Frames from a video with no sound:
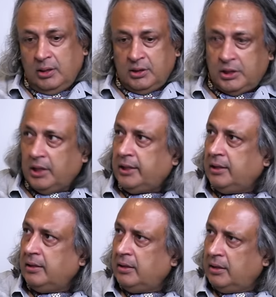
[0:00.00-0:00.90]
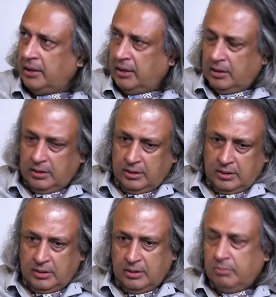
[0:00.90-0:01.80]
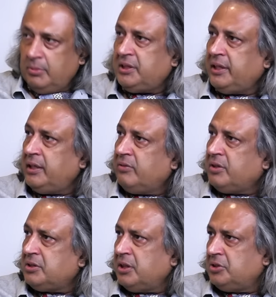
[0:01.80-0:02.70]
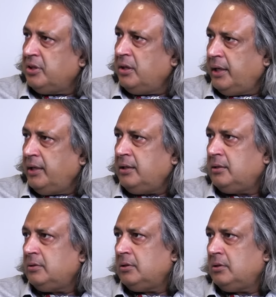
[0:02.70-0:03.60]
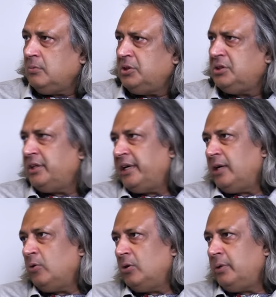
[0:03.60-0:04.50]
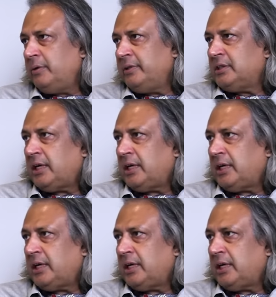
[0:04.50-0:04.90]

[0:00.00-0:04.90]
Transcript: other certain missing infrastructure link, which is a railroad between